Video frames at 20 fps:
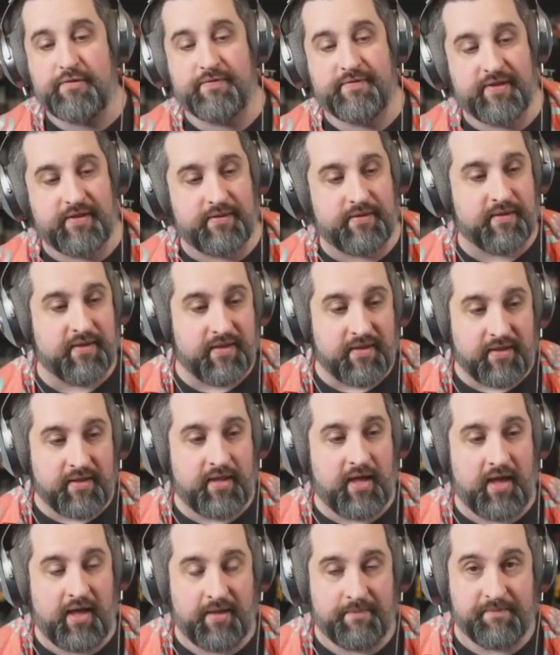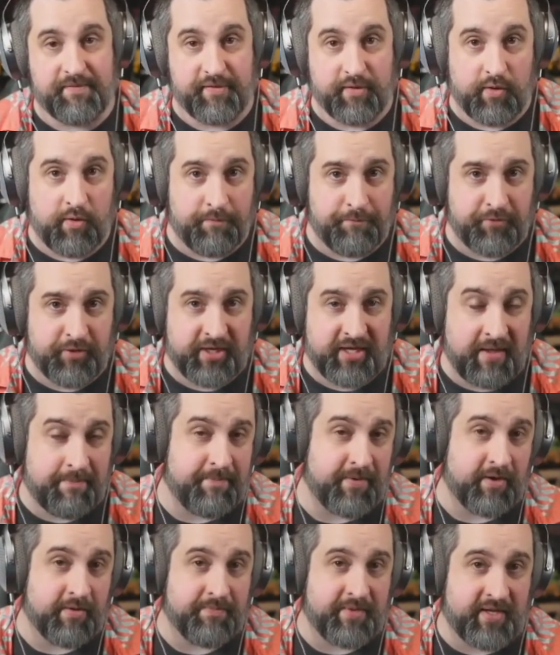of it. So hopefully Chem
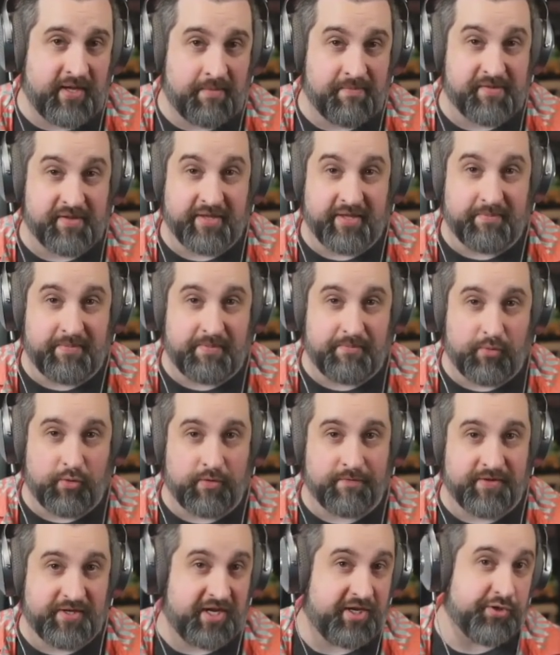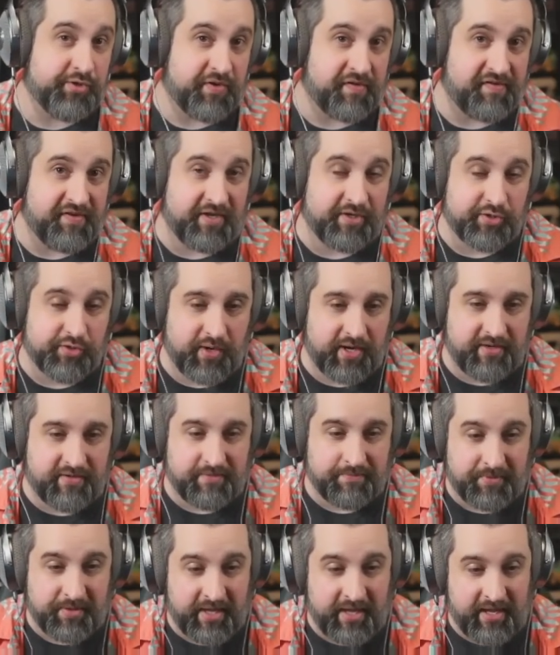Baron becomes a little bit more of an interesting trait to
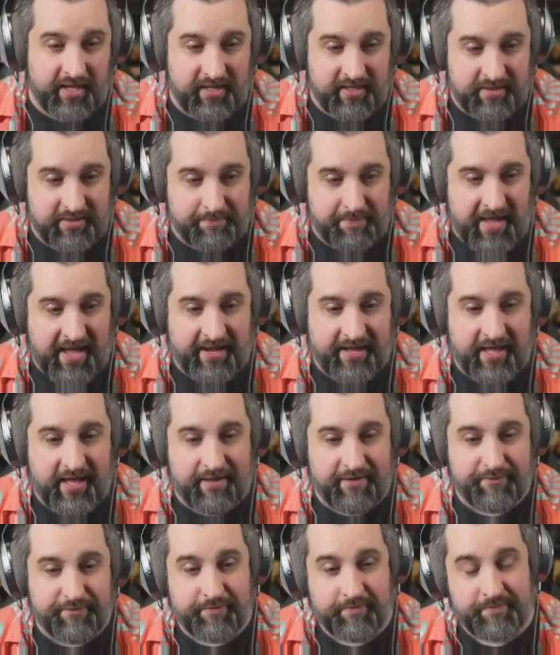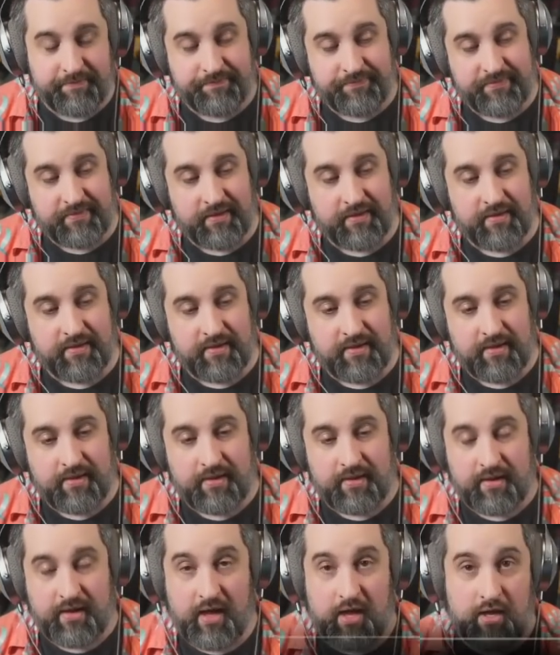play in the back half.
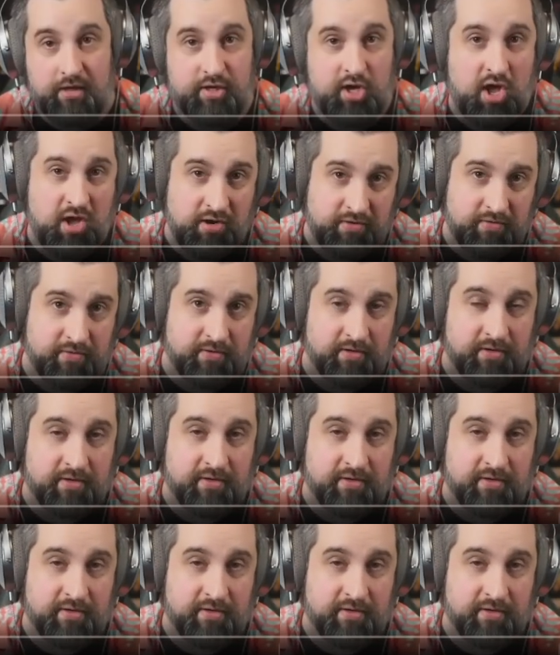Conqueror.